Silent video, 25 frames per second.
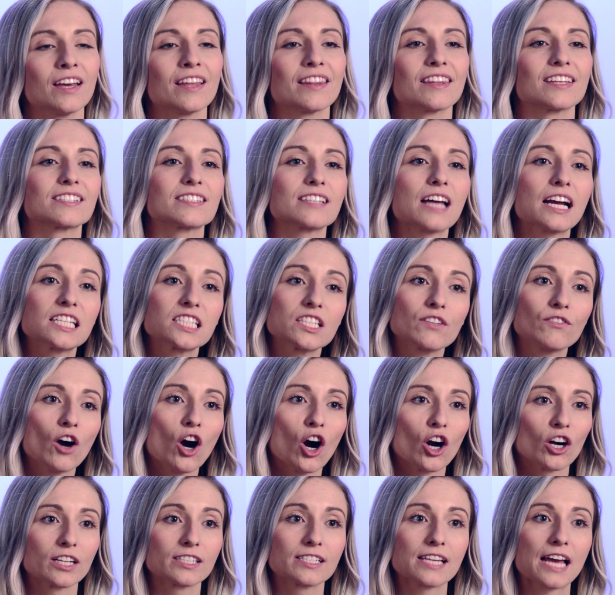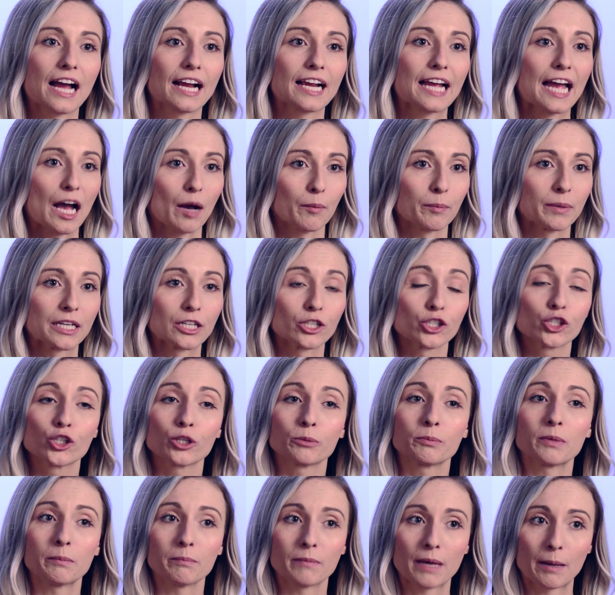The signs of a heart attack happening
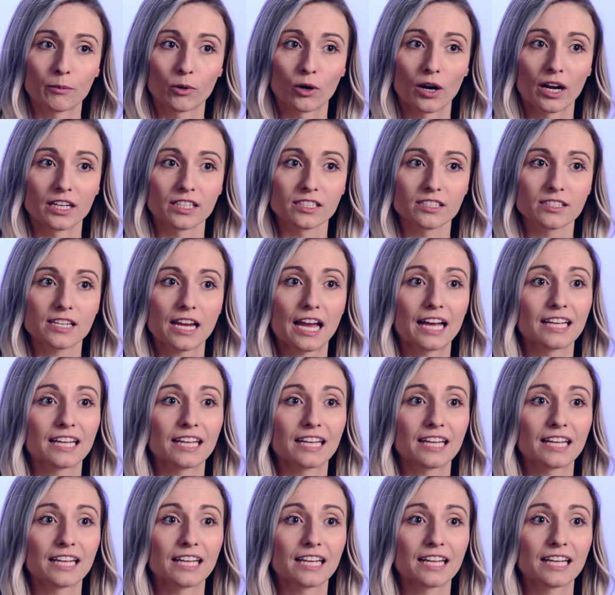should be memorized,